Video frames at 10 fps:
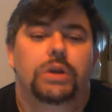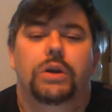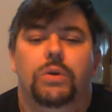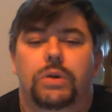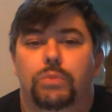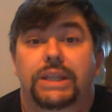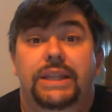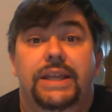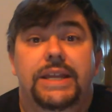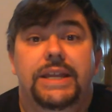
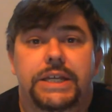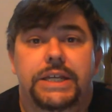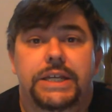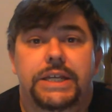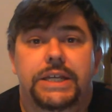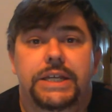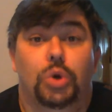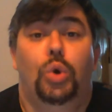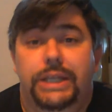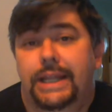religious or holy
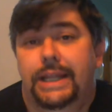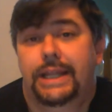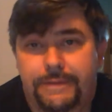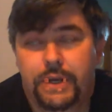life,